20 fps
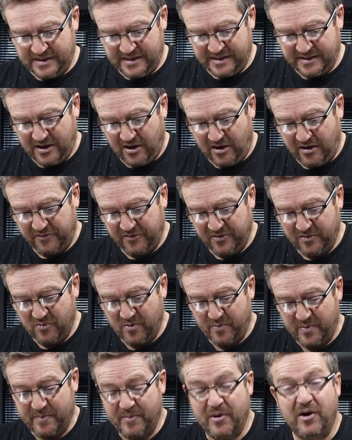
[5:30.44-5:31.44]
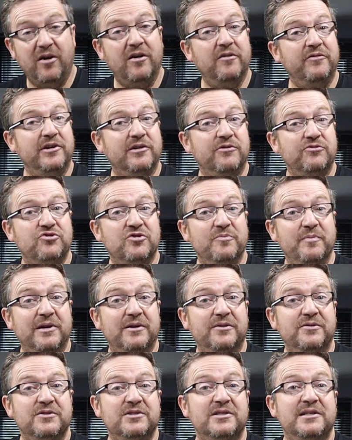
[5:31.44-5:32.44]
and half of them would be Mojave
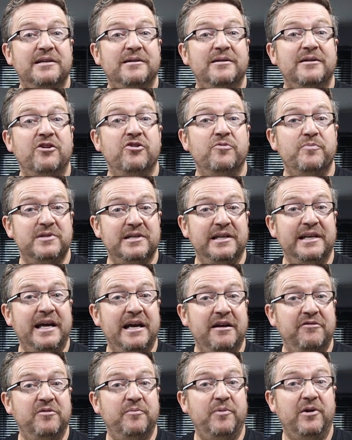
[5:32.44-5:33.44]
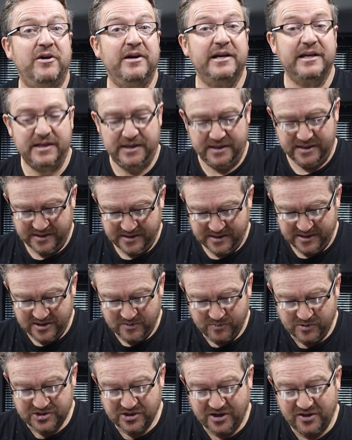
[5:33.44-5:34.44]
Ultramels, 100% het for pied,
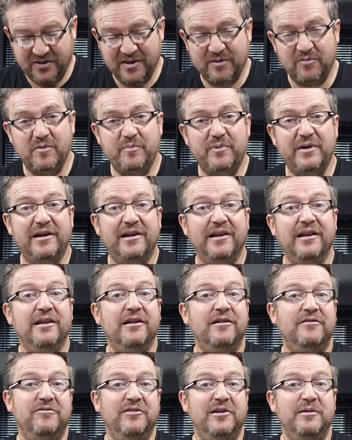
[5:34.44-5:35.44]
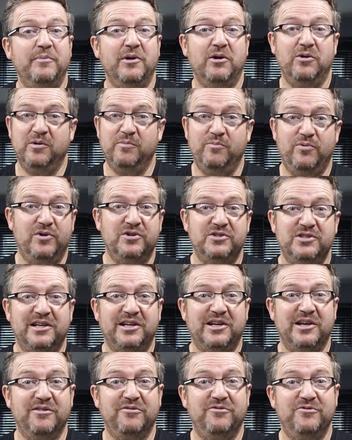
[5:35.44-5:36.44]
which I think would be a lovely building
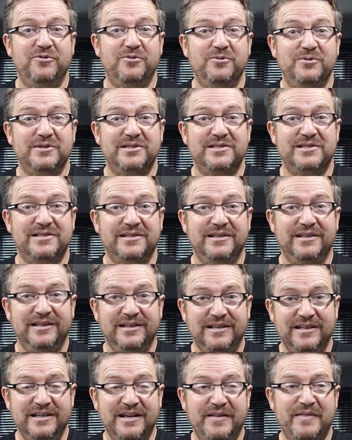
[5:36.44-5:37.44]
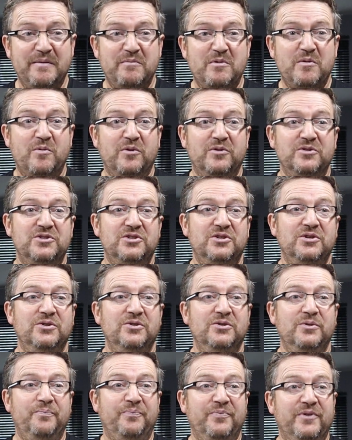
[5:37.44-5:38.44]
project going forwards. And then we want
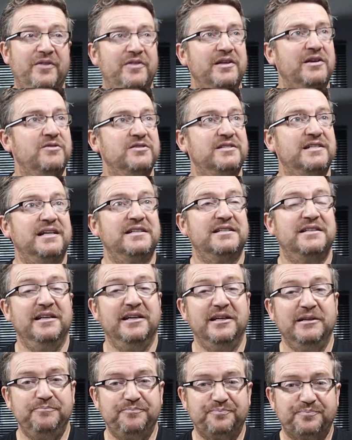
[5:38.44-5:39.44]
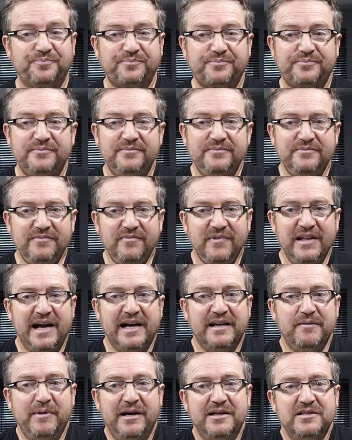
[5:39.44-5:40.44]
to, I think on Saturday,
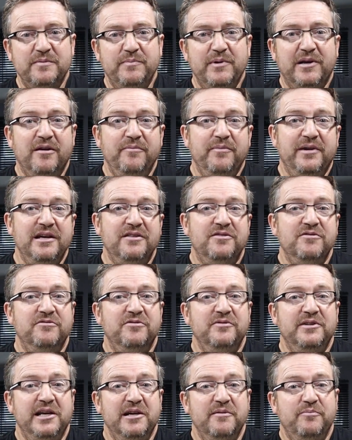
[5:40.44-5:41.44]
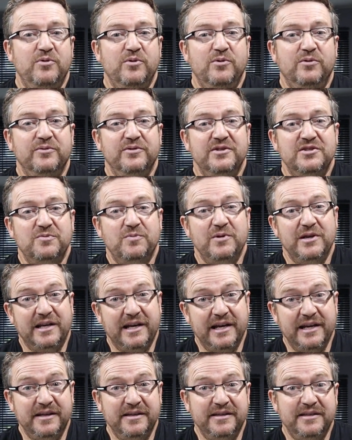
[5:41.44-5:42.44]
Adam had to pick up Nathan from the airport this
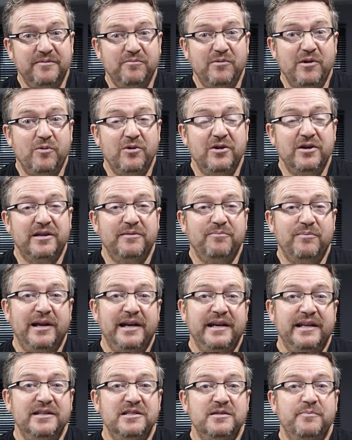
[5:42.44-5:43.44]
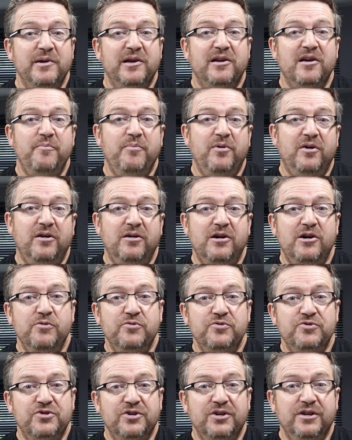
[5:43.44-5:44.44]
weekend and we were planning to pick up our
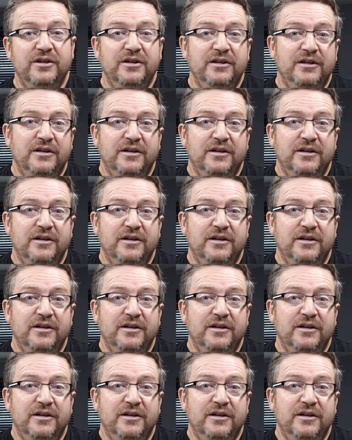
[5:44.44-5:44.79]
Ultra.